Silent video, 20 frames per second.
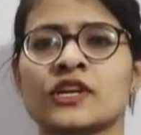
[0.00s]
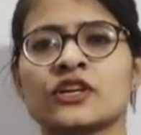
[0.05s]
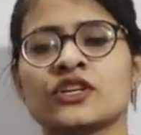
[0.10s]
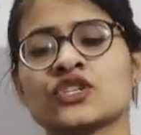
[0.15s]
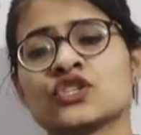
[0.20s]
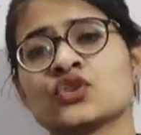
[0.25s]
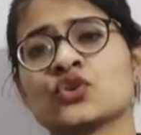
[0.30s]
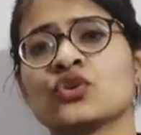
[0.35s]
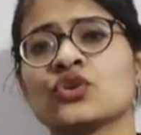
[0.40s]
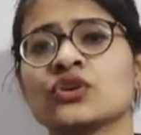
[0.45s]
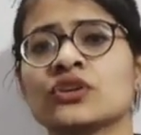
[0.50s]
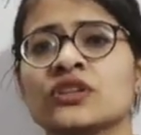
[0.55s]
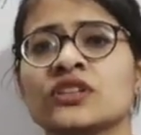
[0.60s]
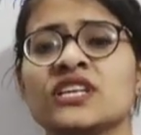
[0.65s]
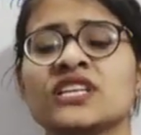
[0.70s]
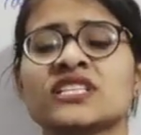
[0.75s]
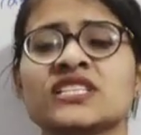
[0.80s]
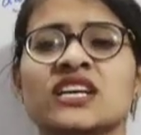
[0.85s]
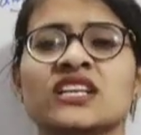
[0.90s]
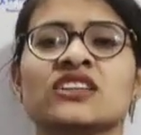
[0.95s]
So
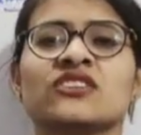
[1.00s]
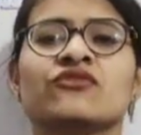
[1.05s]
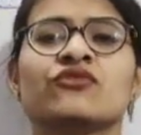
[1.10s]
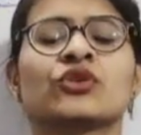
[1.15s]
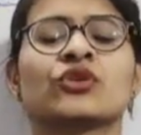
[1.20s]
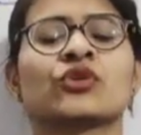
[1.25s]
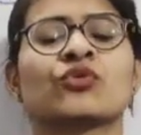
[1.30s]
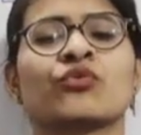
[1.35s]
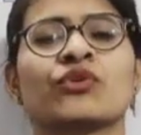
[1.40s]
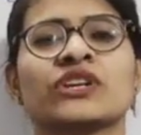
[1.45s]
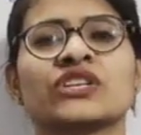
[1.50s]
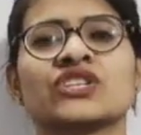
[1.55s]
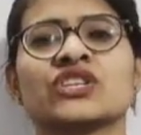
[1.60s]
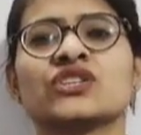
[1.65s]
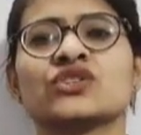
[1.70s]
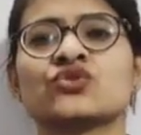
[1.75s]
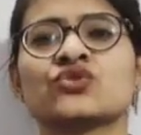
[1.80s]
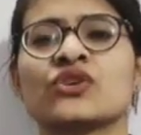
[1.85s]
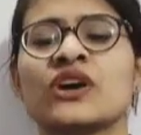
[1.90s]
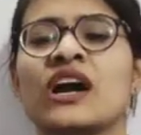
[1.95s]
these are the 4
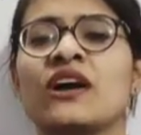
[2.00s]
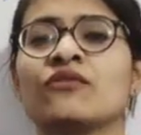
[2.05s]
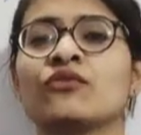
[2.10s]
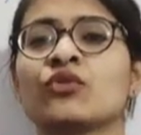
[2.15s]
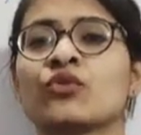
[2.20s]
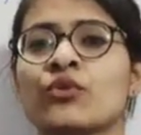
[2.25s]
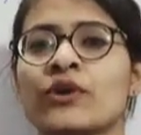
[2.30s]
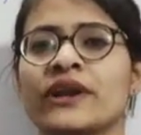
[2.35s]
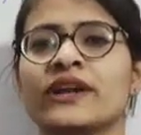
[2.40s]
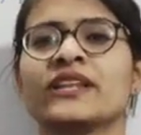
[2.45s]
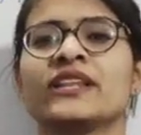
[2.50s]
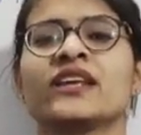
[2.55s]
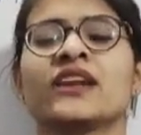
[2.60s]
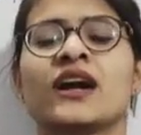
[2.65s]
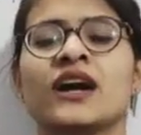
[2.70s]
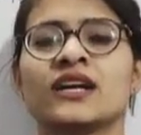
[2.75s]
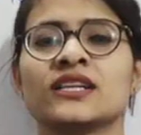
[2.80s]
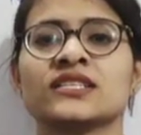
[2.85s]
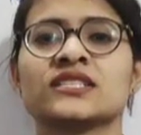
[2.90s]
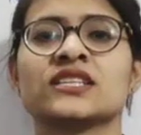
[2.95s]
questions. You have to write their
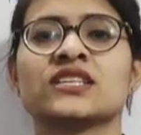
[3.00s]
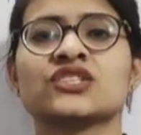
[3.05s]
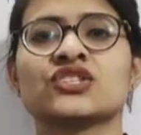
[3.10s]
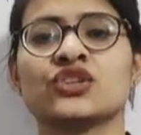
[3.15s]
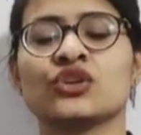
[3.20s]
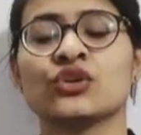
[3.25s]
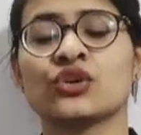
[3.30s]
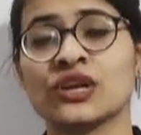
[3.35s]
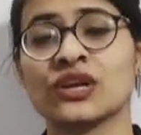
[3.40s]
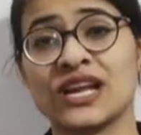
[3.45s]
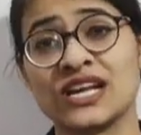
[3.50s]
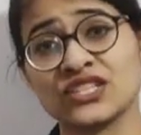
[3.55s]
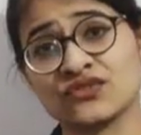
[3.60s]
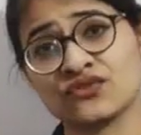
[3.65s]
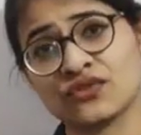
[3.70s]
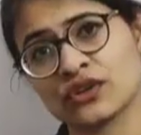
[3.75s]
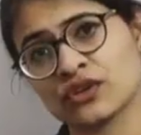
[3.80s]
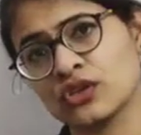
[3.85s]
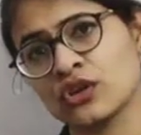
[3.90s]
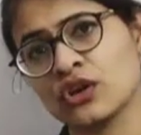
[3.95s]
answers in your
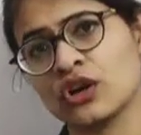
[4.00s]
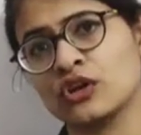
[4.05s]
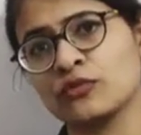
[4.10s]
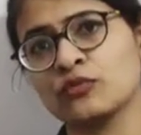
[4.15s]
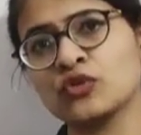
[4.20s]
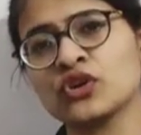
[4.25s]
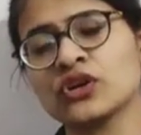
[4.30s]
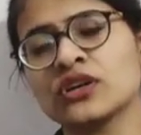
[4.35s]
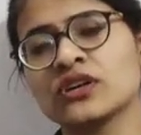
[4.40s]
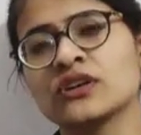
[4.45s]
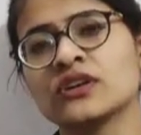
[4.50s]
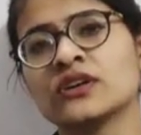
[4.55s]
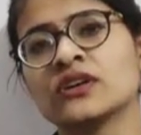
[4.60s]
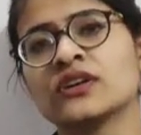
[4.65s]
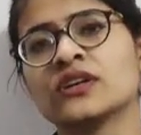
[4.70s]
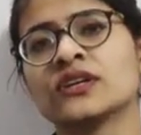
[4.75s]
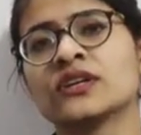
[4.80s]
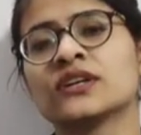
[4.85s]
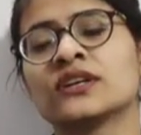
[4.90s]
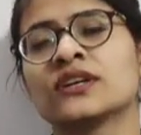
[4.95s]
classwork notebook,
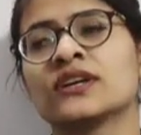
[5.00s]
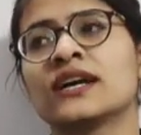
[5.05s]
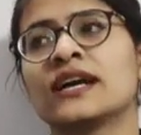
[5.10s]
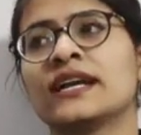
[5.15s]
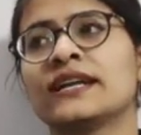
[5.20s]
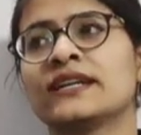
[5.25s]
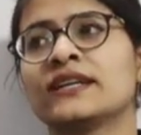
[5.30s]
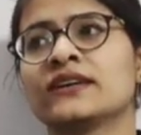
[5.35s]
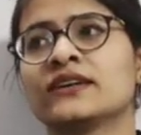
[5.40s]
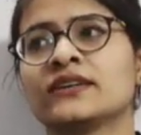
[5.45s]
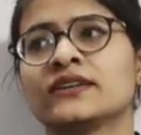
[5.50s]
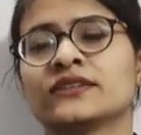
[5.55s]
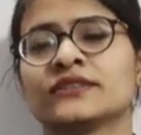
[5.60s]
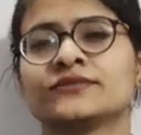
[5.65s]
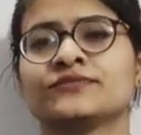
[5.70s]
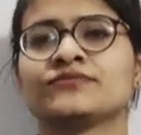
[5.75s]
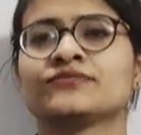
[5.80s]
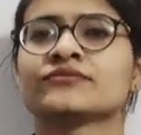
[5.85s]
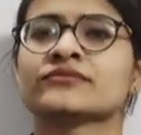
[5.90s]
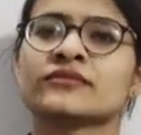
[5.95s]
and
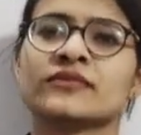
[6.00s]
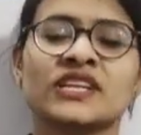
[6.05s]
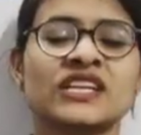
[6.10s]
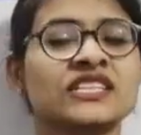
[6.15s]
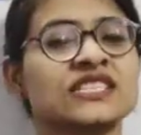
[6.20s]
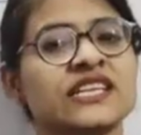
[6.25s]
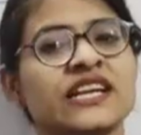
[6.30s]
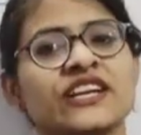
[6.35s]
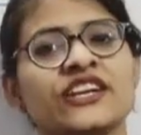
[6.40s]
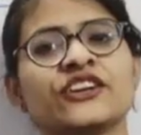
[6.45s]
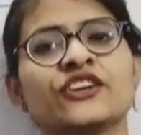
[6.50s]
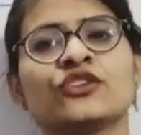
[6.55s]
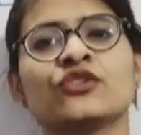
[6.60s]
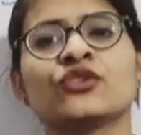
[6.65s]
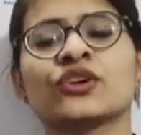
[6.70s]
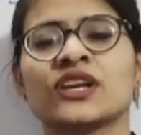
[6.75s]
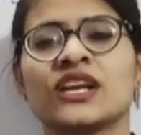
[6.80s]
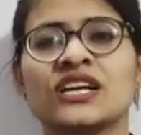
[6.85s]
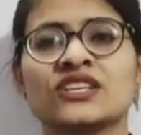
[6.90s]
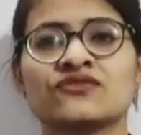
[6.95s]
then send it in
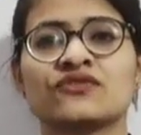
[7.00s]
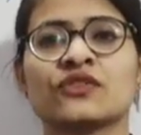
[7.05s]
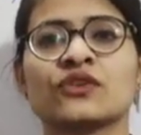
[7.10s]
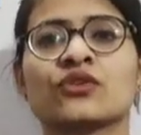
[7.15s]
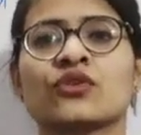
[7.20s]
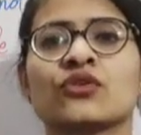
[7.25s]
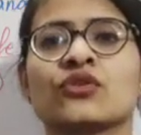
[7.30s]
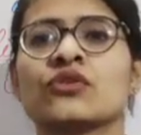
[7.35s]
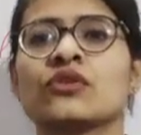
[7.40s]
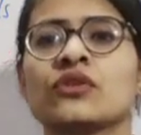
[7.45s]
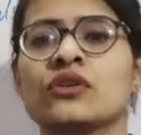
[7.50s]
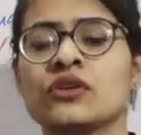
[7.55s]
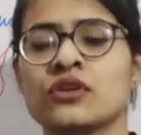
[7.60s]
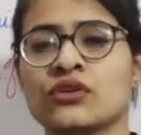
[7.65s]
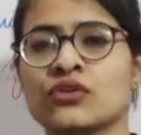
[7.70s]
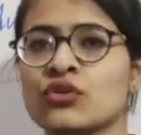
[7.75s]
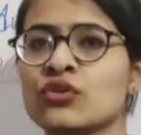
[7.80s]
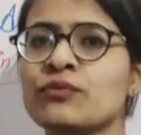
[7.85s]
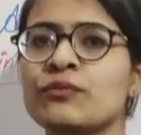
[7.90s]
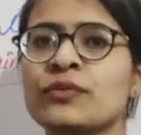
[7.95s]
your classwork
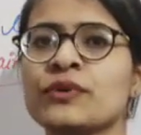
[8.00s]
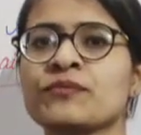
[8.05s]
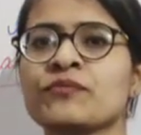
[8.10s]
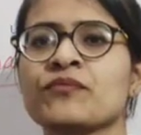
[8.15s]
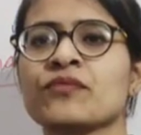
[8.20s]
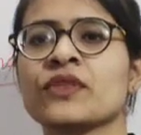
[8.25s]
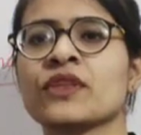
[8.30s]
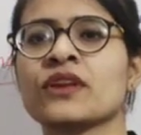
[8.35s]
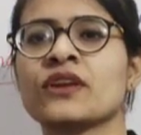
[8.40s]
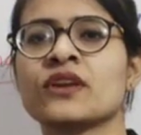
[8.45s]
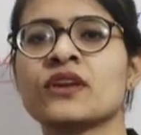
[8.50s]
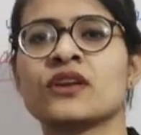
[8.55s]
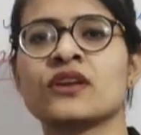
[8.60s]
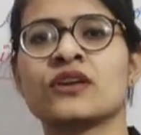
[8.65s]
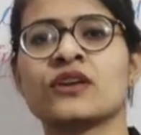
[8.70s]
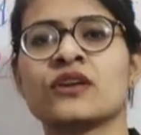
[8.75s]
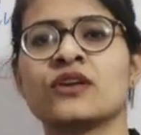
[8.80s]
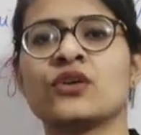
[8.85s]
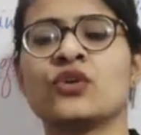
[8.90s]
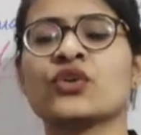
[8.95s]
group.
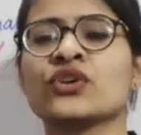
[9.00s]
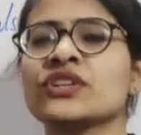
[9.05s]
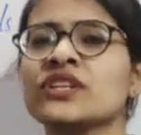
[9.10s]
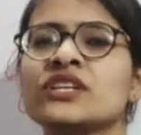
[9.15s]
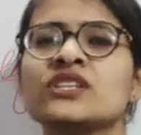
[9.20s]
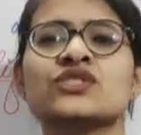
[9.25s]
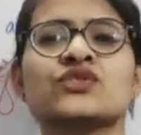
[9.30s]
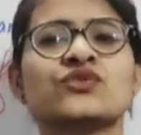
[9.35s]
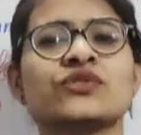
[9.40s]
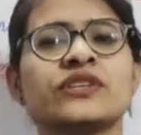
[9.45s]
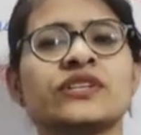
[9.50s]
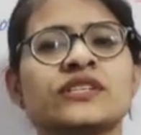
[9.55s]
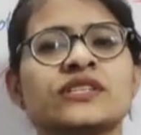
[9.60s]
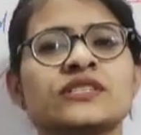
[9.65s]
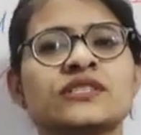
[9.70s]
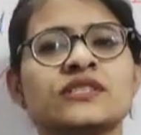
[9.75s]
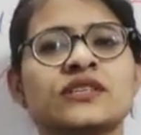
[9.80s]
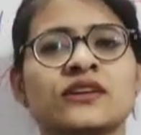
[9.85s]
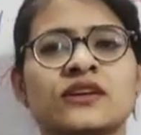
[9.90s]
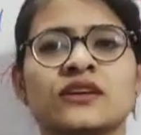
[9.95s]
Okay, then
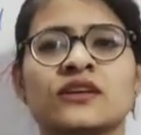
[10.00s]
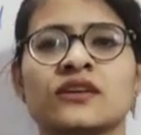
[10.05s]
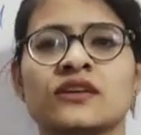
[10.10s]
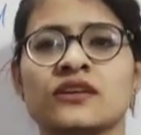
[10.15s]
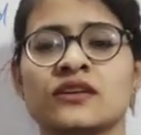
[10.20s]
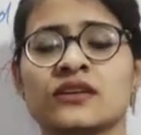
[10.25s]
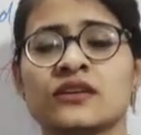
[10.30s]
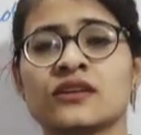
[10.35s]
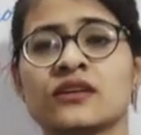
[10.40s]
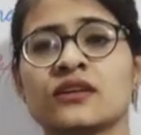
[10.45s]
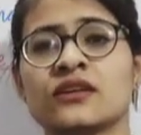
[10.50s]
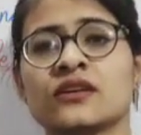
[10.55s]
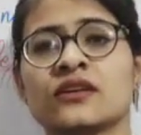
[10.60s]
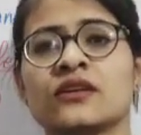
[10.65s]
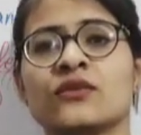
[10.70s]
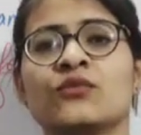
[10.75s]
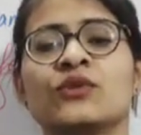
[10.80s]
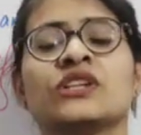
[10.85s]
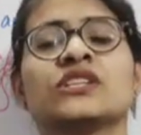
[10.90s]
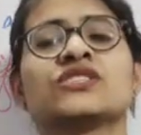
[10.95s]
students,
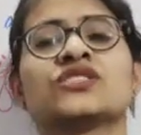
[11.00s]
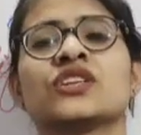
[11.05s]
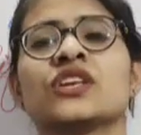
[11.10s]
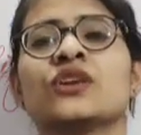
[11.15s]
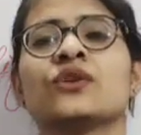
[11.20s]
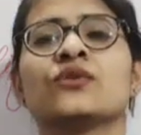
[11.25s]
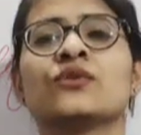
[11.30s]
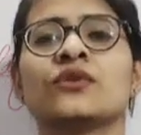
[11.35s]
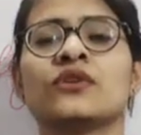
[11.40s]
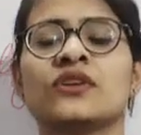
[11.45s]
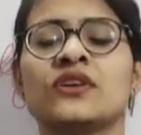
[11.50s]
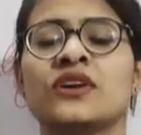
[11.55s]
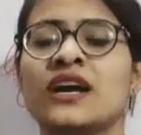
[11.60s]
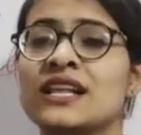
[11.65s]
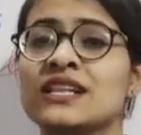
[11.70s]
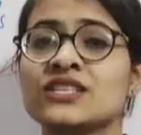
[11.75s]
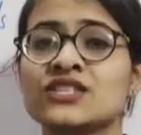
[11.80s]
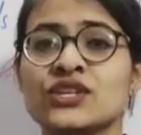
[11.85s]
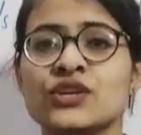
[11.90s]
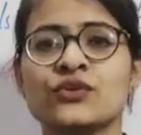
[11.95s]
we'll see you.
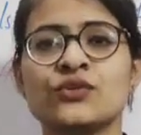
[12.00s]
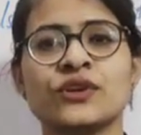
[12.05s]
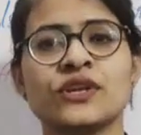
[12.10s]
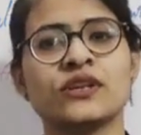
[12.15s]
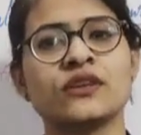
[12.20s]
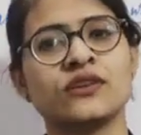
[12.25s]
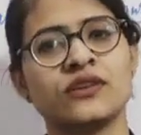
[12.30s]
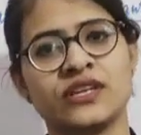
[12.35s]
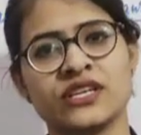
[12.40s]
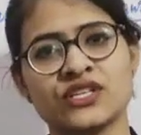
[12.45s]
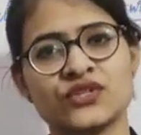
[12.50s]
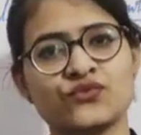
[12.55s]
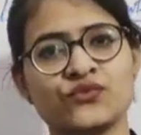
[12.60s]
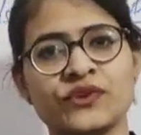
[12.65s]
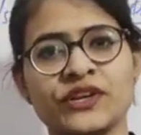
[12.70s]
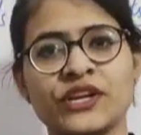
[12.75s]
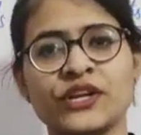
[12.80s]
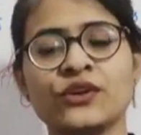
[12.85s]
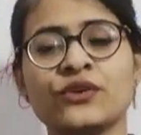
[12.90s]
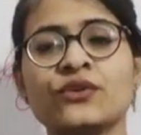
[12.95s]
I'll see you in next
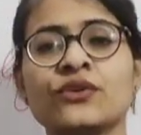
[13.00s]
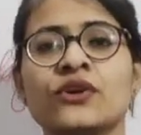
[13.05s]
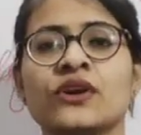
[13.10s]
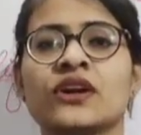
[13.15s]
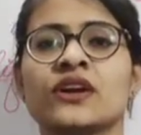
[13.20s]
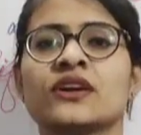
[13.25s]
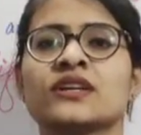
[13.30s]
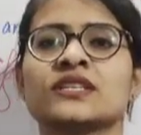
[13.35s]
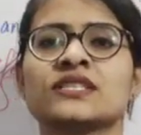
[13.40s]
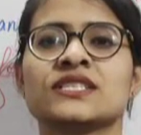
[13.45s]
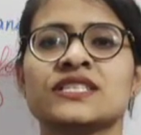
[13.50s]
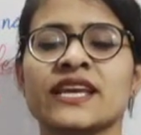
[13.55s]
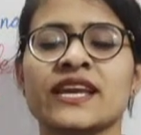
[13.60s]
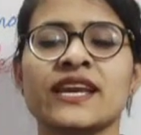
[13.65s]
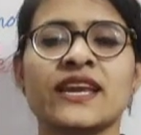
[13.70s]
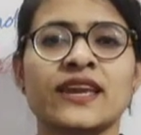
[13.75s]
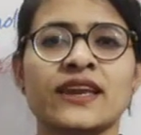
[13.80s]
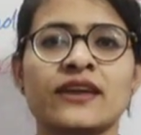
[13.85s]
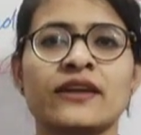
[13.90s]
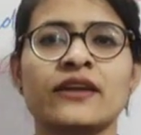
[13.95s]
video.
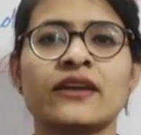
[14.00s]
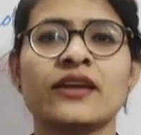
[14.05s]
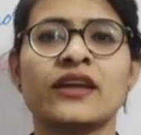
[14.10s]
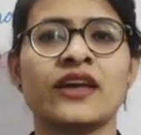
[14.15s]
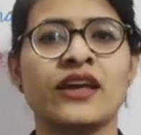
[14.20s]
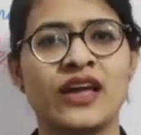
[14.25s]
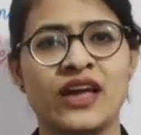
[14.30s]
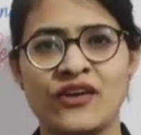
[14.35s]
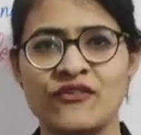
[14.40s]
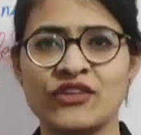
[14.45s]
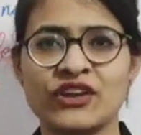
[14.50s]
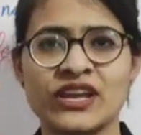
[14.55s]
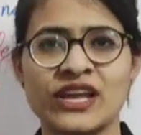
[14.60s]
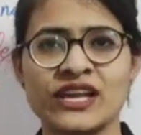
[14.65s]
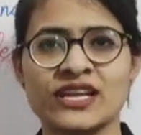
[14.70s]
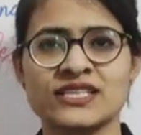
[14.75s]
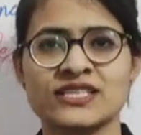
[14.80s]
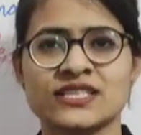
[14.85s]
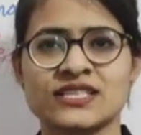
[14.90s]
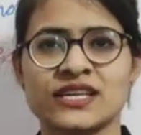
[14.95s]
Take care. Have a
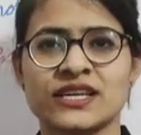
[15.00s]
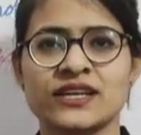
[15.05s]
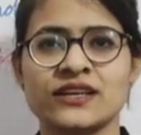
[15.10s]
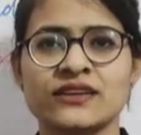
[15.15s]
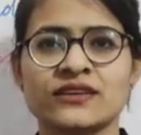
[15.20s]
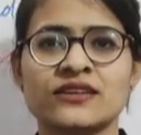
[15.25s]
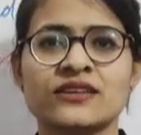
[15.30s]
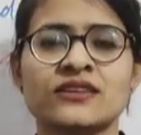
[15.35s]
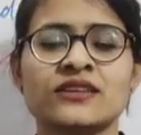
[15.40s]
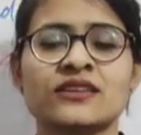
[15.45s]
nice day.